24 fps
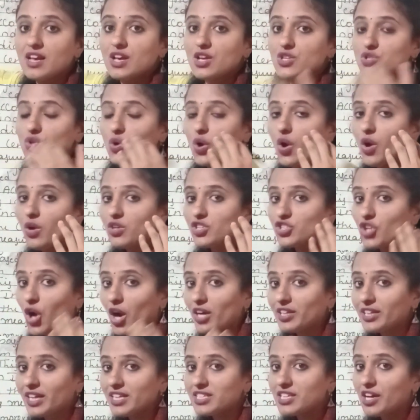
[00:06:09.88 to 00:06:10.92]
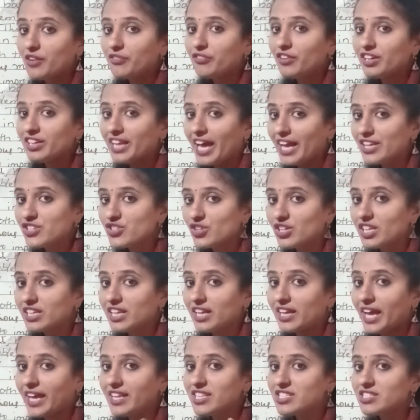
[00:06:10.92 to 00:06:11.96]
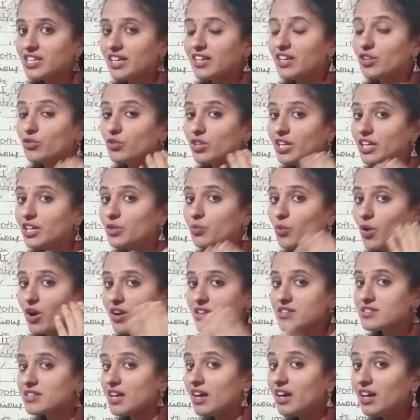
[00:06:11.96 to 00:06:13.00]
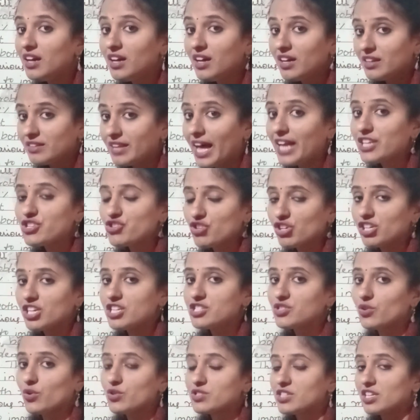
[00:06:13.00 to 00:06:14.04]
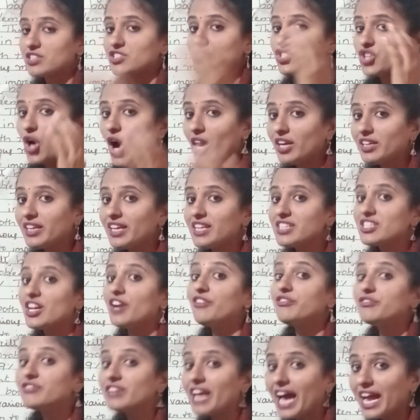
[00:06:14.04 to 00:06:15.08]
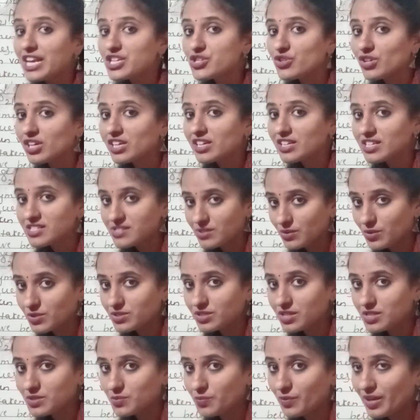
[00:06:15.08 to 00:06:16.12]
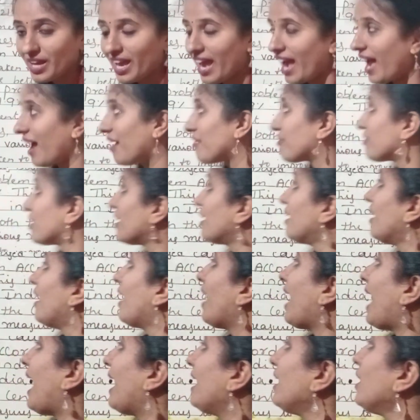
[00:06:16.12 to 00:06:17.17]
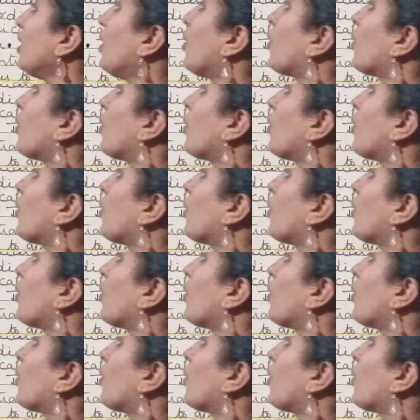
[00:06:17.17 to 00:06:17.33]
So shortage of a natural, in the 9th standard you learned what is the natural resources. Shortage of natural resources we have. And